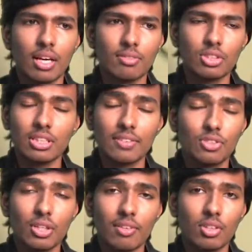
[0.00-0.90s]
Steve
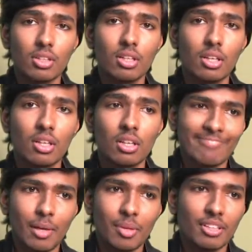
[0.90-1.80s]
Trevor.
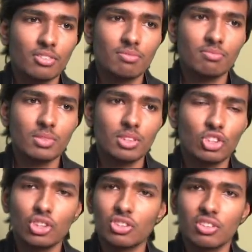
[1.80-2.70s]
I mean, he's just the